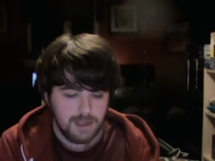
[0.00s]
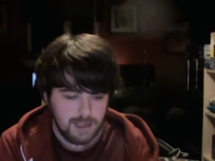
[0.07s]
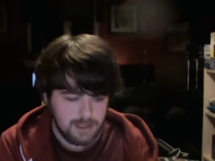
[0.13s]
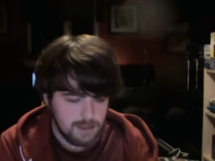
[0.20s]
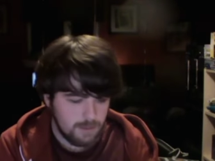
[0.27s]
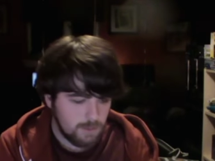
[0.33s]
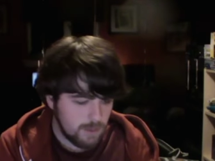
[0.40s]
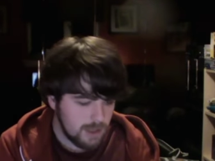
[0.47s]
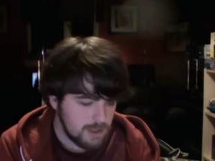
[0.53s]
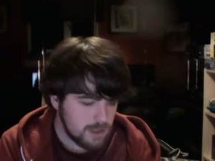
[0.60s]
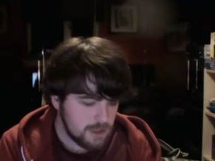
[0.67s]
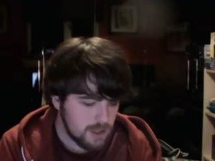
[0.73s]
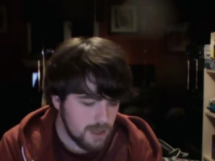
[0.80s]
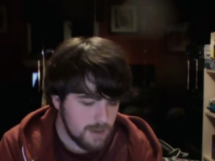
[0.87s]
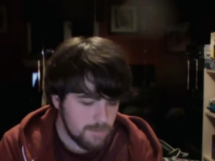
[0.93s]
It's a one
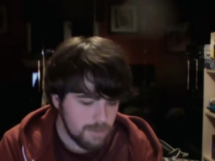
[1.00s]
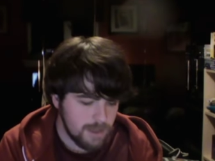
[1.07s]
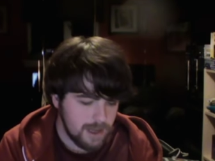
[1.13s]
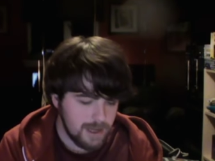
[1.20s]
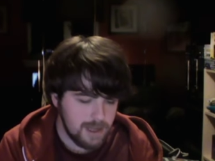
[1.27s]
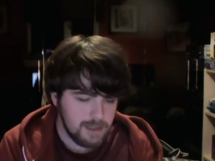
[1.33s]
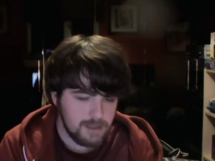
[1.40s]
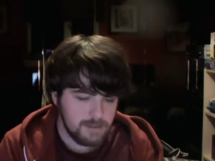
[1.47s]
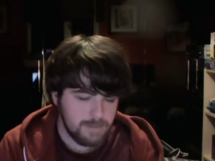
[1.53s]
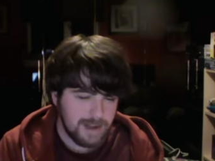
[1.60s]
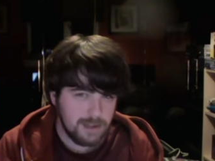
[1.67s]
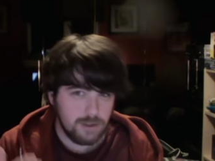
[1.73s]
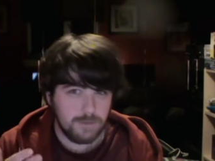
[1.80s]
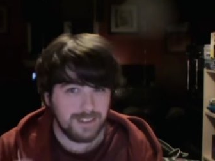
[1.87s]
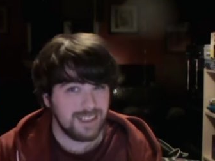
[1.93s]
shot. It
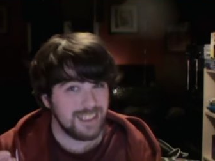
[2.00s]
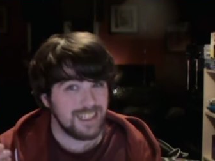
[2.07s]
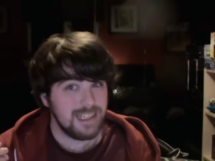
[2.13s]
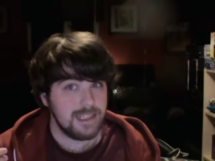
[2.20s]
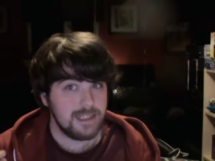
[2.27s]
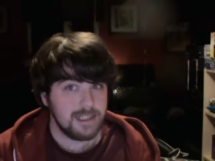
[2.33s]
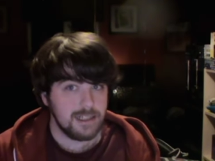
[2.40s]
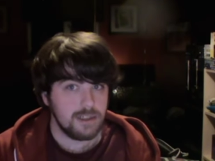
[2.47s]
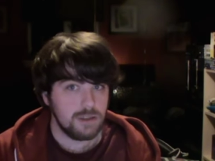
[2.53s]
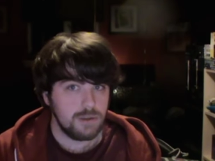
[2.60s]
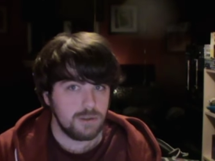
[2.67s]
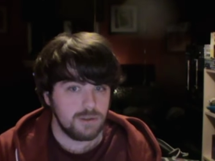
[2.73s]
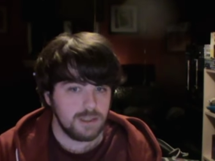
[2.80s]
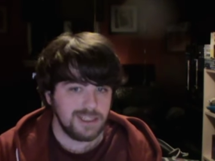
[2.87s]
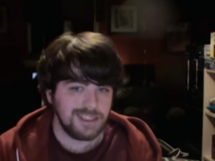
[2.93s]
spans over like 6
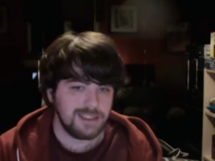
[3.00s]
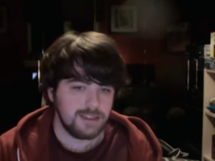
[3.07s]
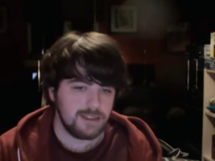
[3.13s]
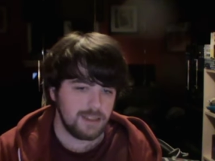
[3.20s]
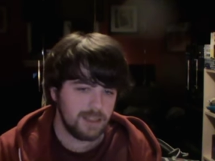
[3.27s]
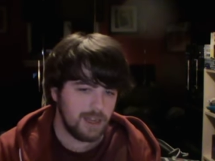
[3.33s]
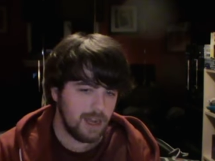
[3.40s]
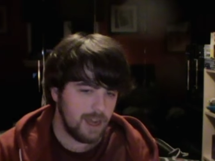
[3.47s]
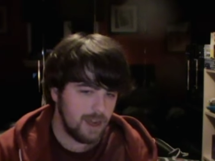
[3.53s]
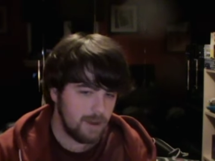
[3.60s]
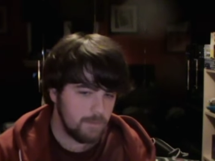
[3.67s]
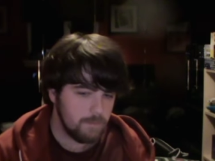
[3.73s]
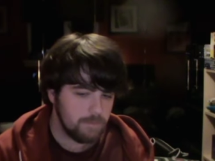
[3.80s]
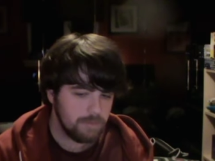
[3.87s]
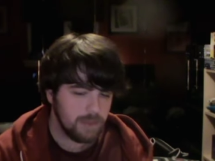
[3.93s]
stories,
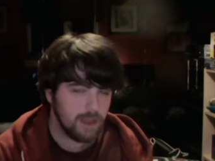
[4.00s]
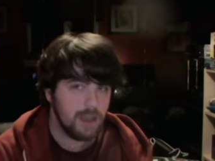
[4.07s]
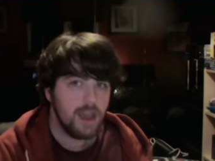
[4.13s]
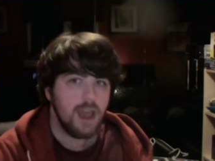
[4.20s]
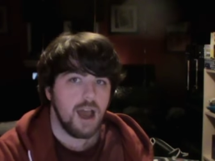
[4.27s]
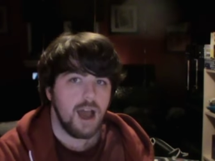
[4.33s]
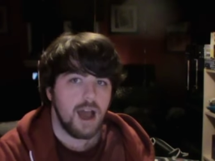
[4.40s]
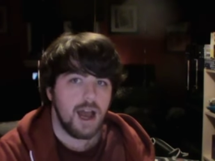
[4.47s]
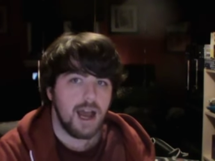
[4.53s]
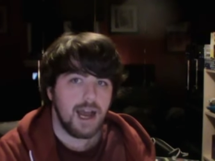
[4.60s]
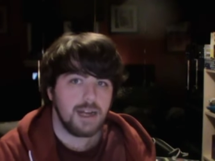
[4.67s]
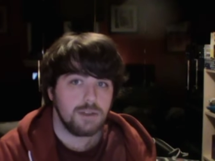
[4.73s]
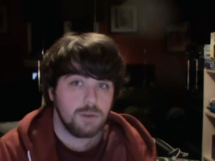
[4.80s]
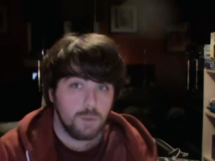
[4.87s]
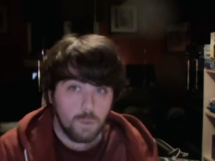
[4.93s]
and
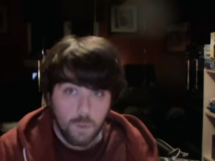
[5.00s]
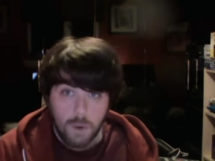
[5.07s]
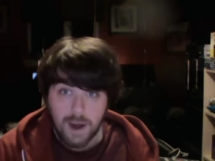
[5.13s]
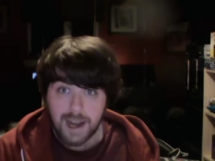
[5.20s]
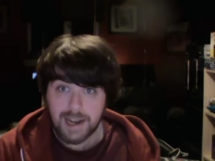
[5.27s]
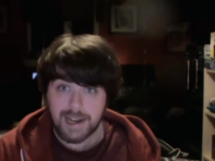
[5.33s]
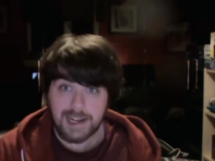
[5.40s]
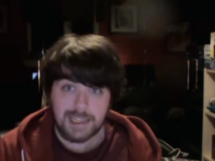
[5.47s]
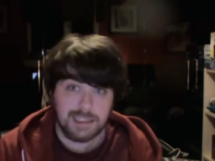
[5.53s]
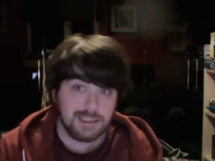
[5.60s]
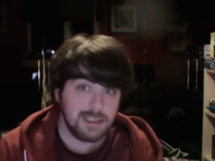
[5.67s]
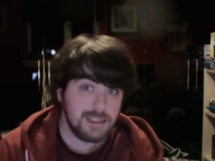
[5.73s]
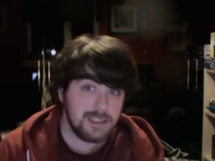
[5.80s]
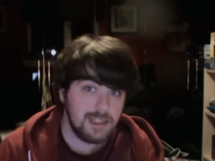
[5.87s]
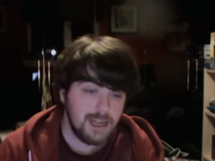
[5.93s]
to what I can
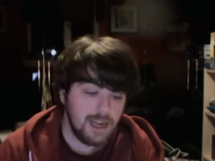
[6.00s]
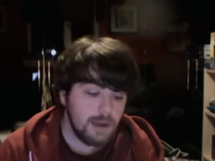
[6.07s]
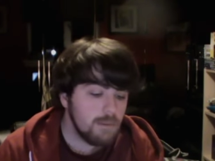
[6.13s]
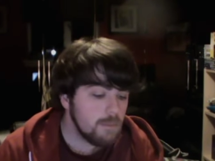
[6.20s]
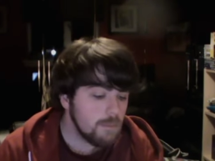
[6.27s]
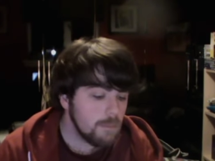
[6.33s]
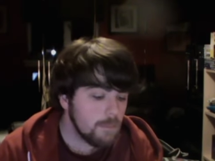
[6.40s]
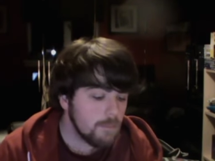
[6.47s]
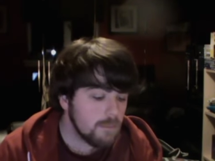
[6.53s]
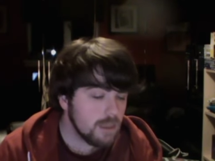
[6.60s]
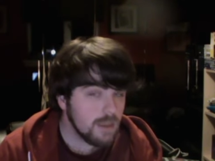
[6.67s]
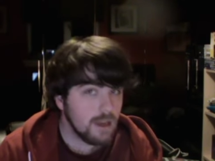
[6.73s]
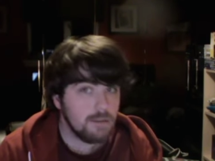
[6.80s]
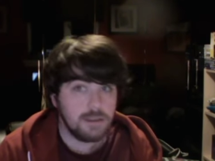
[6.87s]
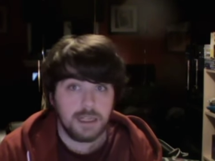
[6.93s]
actually say,
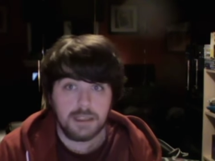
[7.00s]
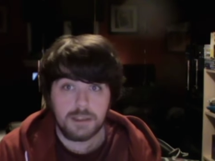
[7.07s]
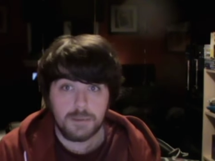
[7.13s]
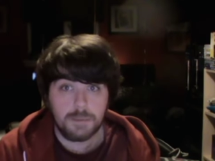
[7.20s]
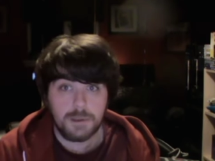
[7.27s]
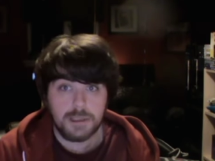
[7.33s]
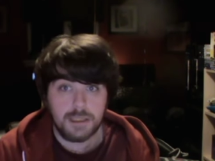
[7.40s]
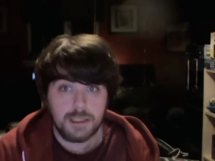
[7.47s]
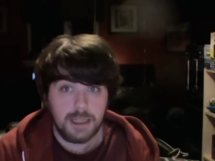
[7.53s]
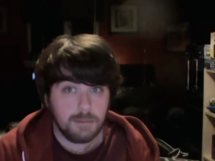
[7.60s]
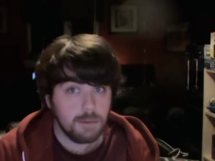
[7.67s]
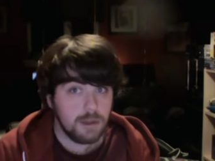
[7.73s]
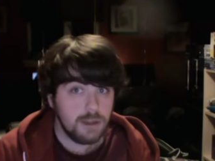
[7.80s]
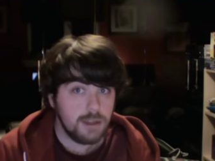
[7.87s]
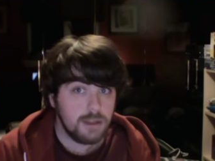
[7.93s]
it was actually pretty
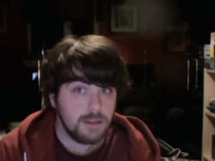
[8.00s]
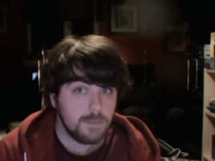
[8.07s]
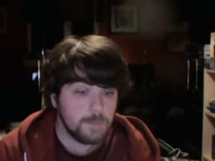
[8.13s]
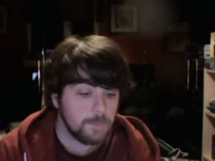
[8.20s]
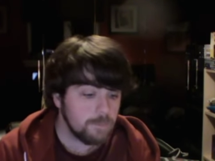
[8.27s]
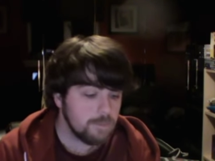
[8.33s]
damn good.